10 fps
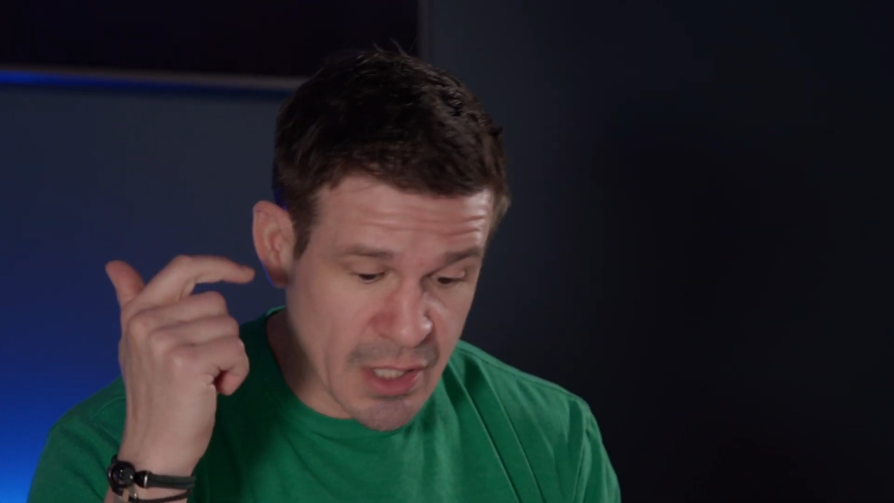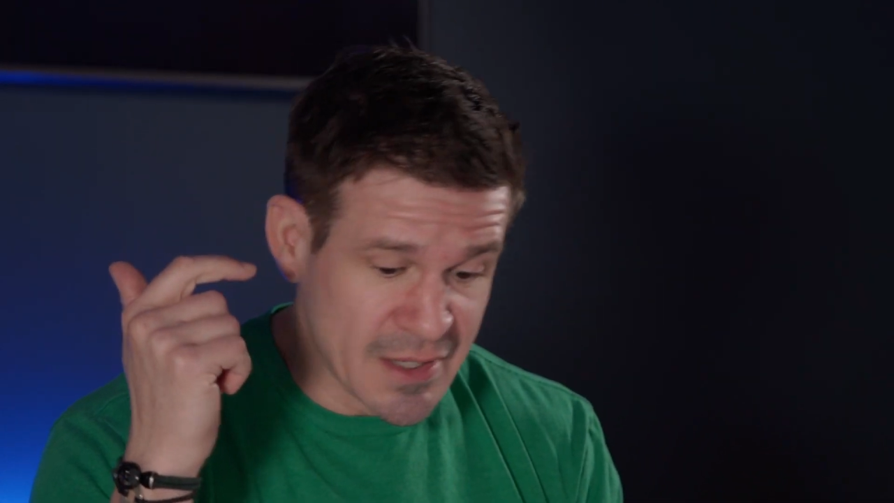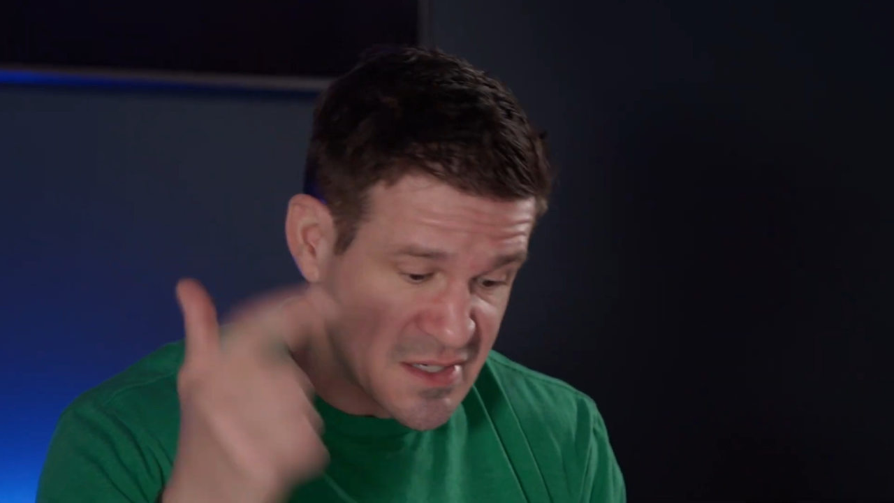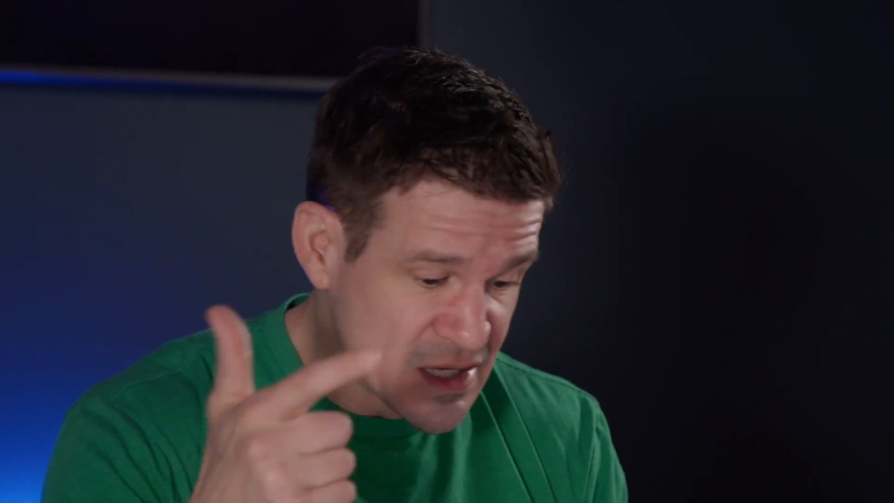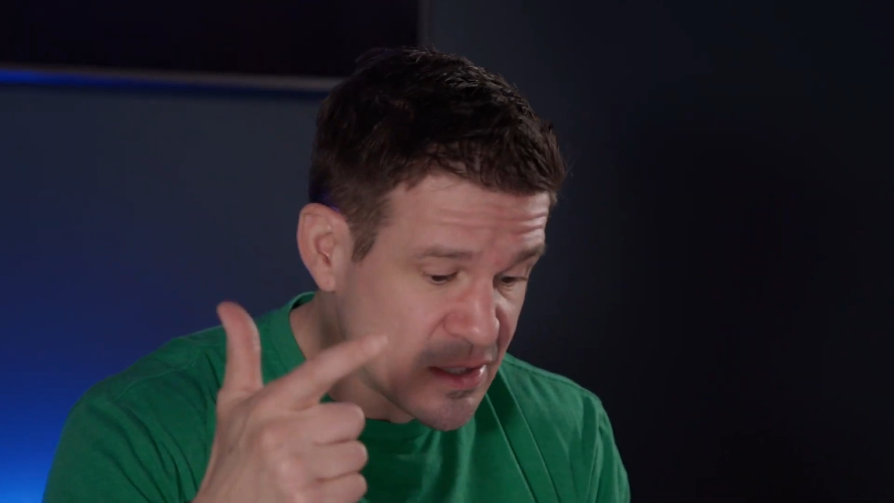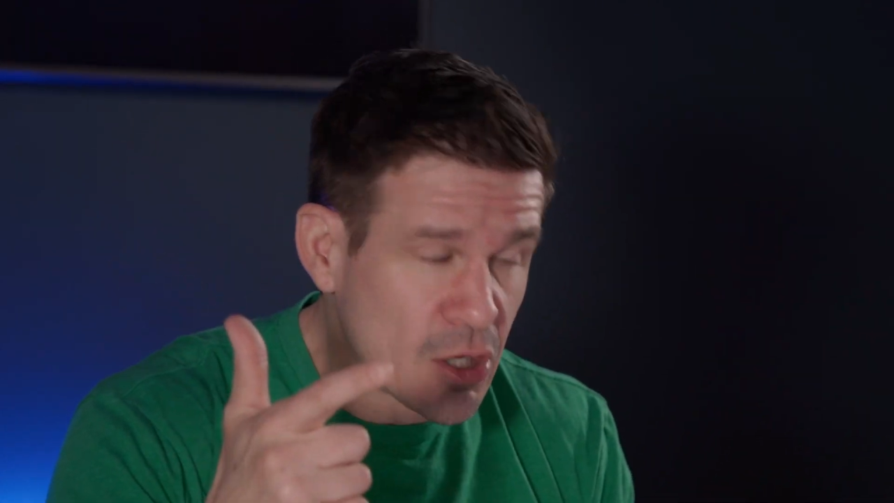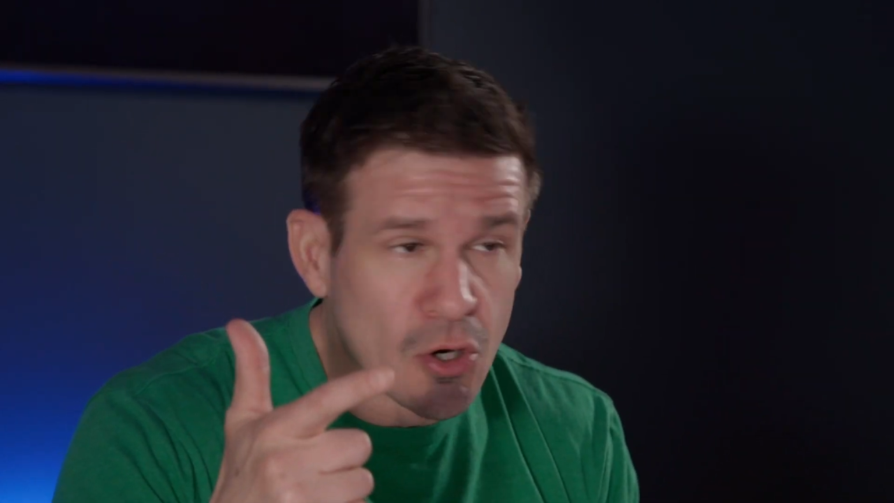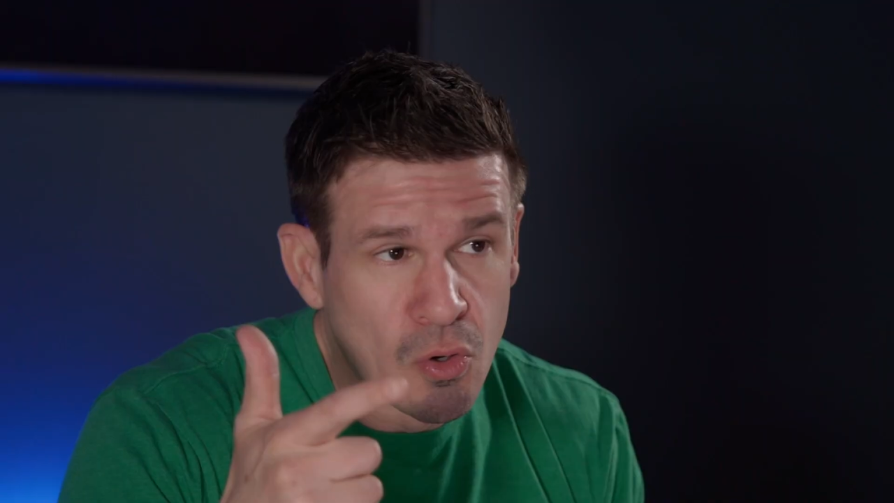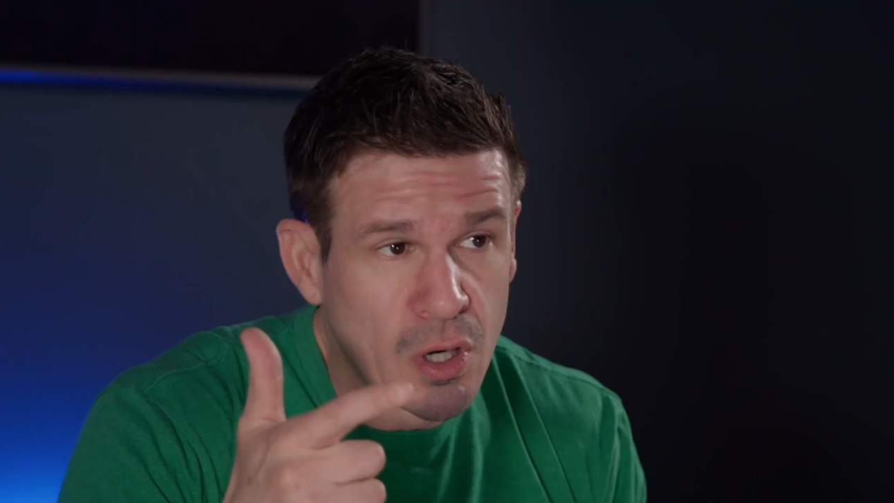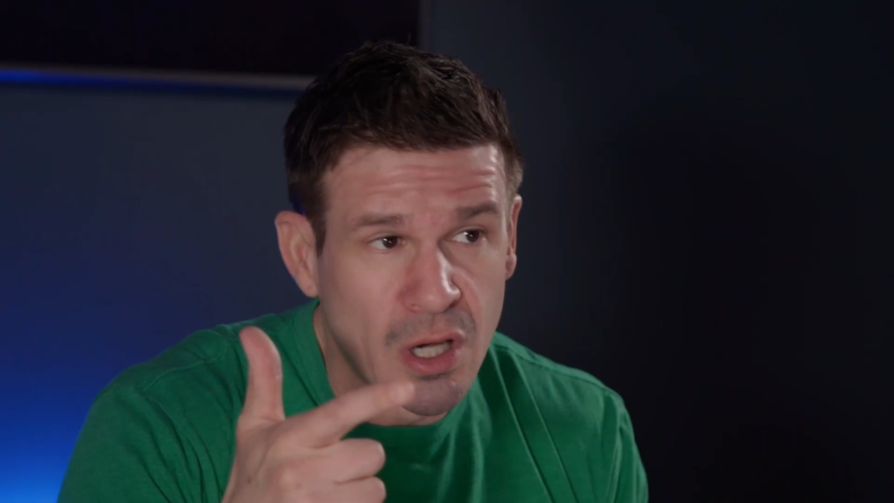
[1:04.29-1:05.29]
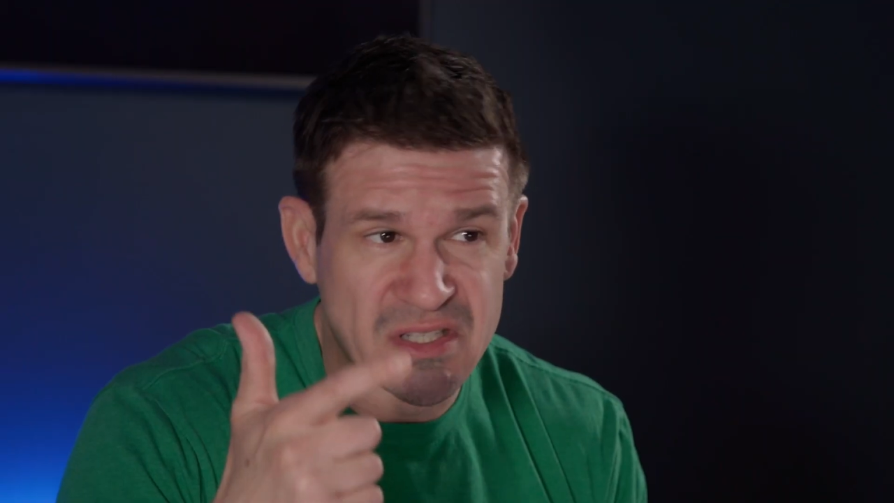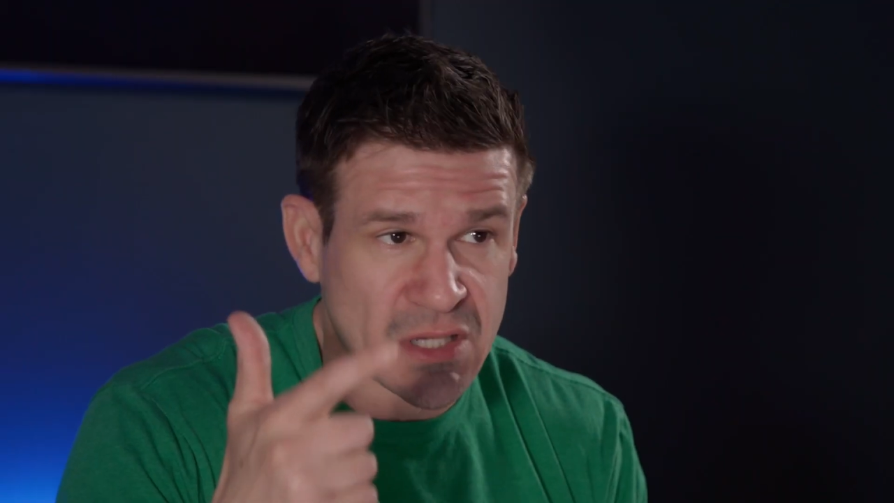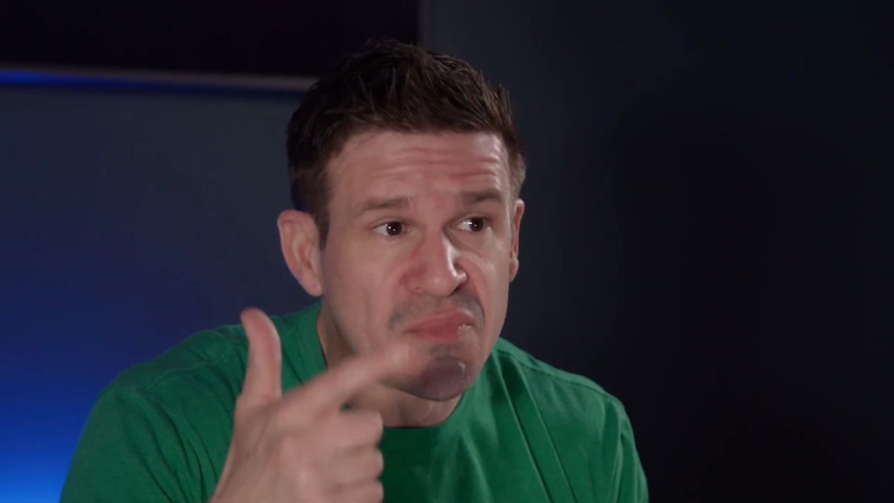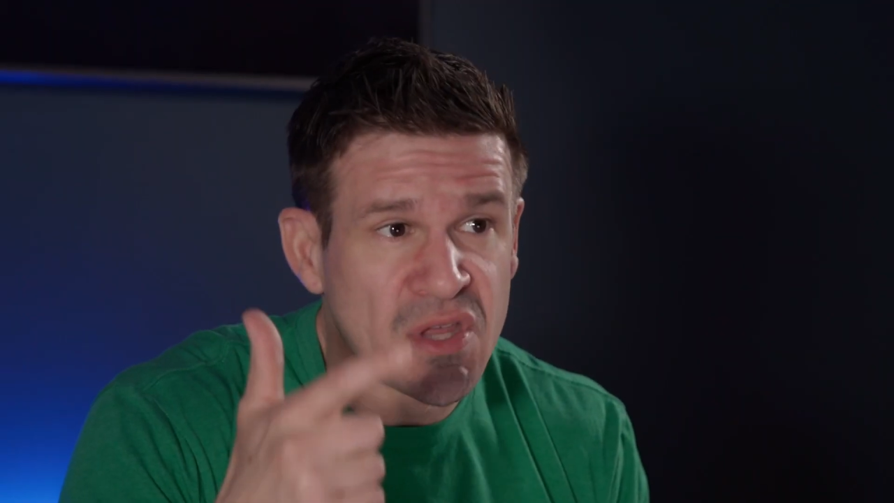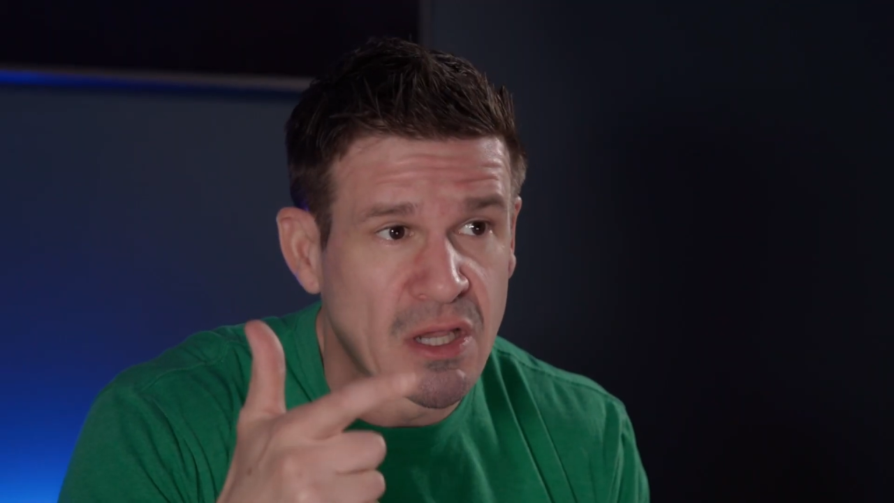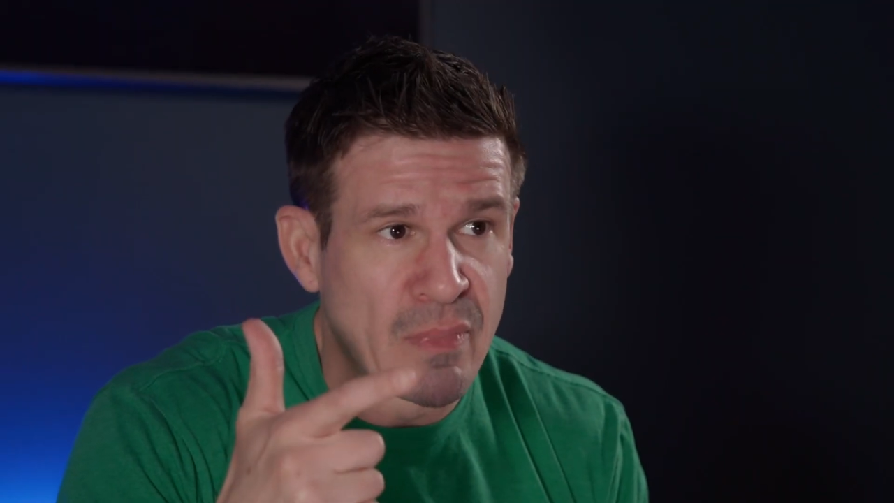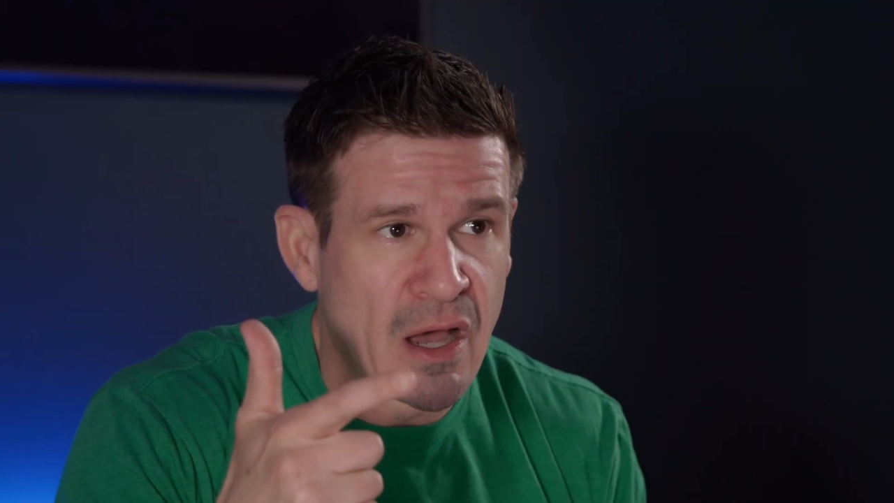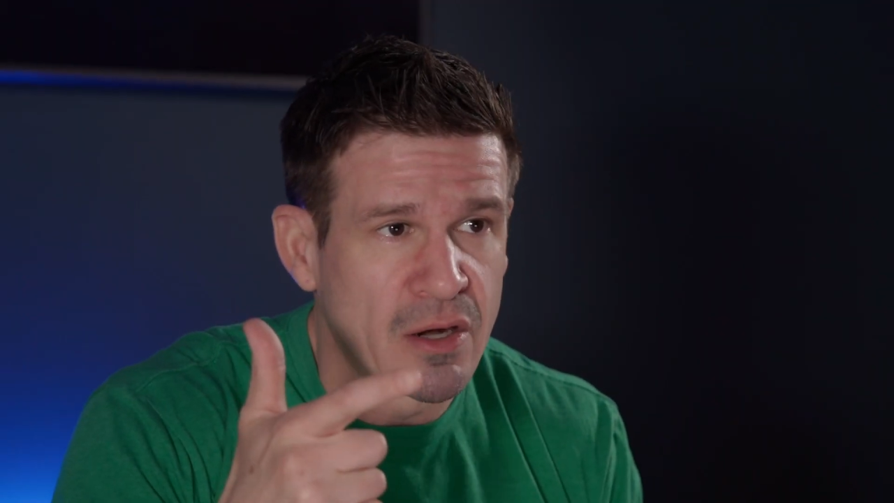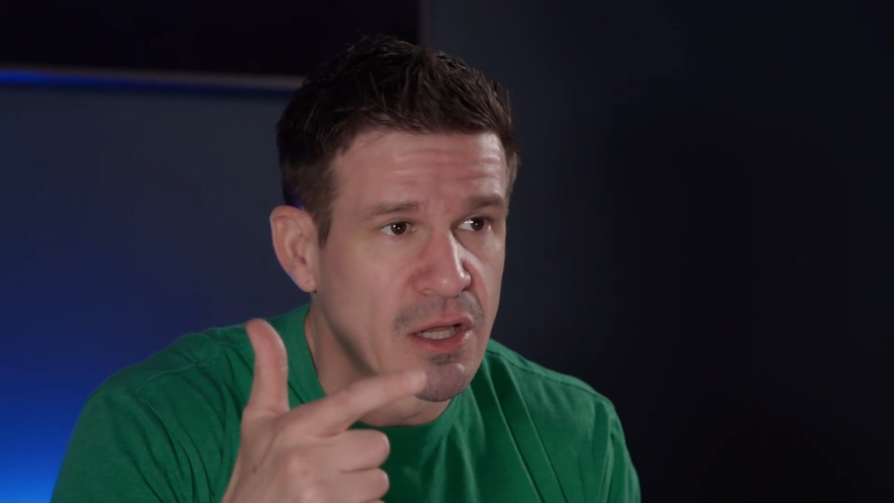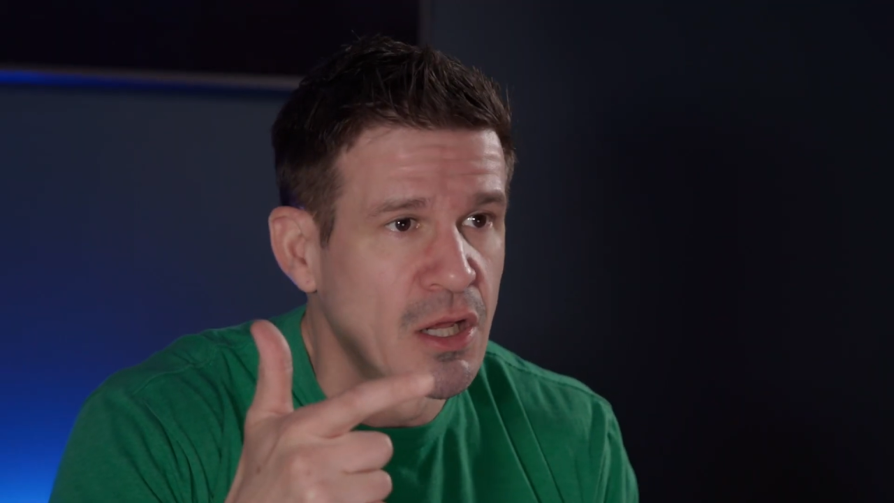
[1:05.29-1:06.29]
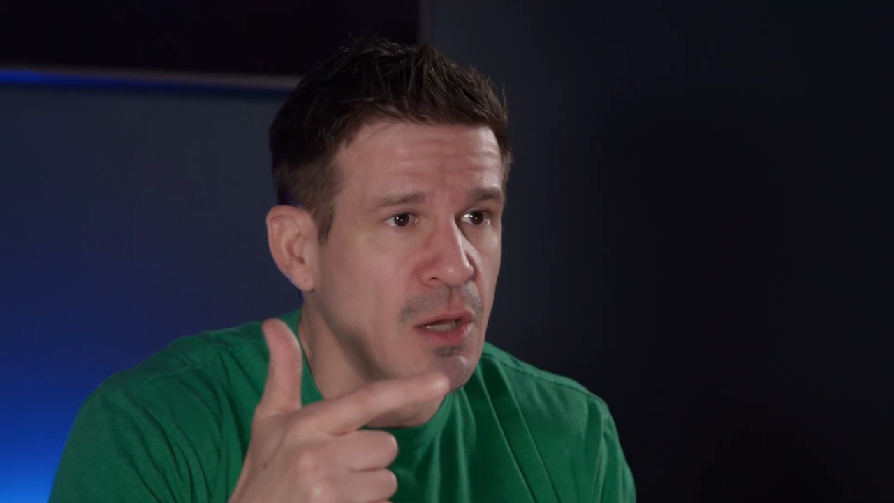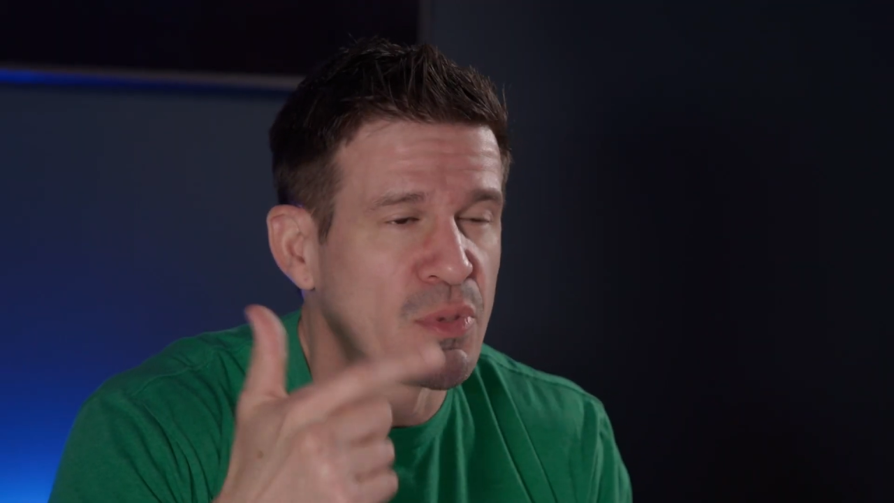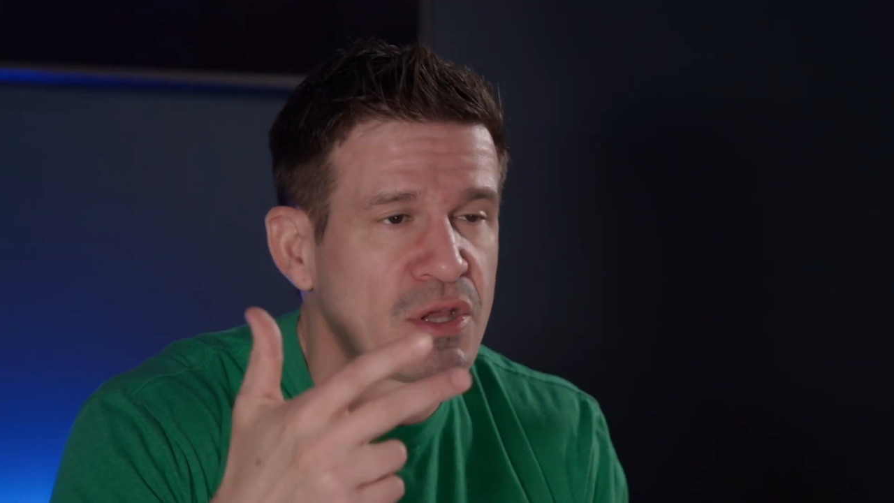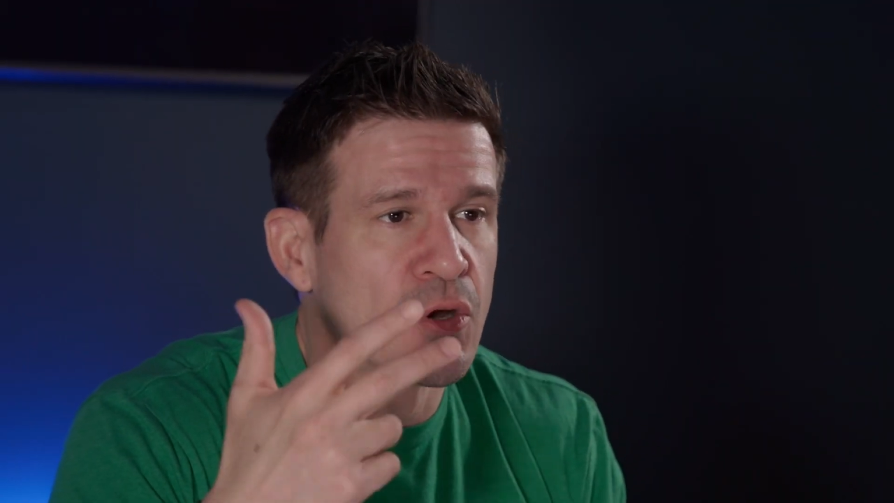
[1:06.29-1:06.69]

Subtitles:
did know something about it, but then